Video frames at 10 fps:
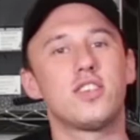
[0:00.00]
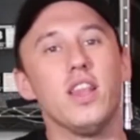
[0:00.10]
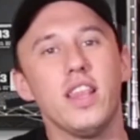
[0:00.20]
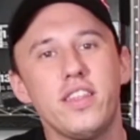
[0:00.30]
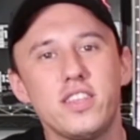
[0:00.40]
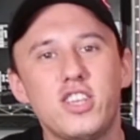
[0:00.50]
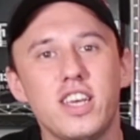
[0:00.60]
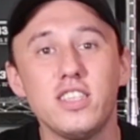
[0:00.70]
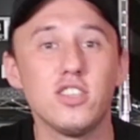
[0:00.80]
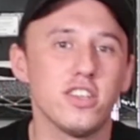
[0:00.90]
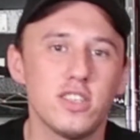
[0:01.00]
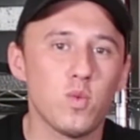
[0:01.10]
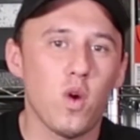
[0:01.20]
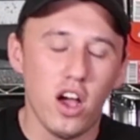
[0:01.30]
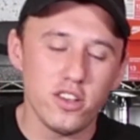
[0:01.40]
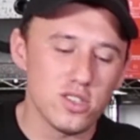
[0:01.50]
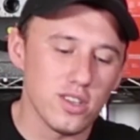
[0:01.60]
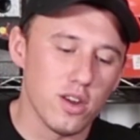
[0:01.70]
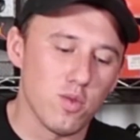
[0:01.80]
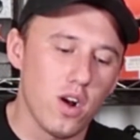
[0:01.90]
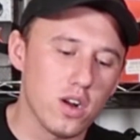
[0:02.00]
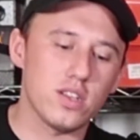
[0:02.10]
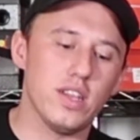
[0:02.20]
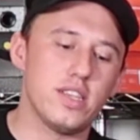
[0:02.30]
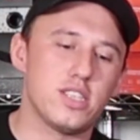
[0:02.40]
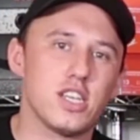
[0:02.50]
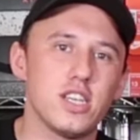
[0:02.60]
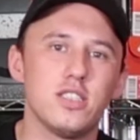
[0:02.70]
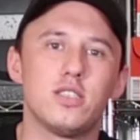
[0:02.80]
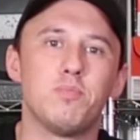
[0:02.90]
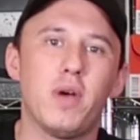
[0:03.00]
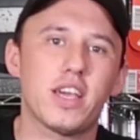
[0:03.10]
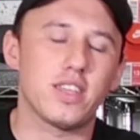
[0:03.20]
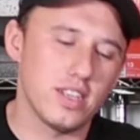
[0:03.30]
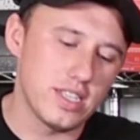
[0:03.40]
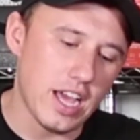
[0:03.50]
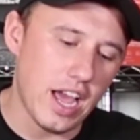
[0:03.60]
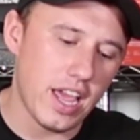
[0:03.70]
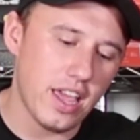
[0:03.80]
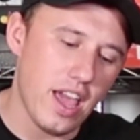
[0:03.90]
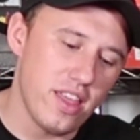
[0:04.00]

So leather jeans, I used to rock leather jeans back in the day,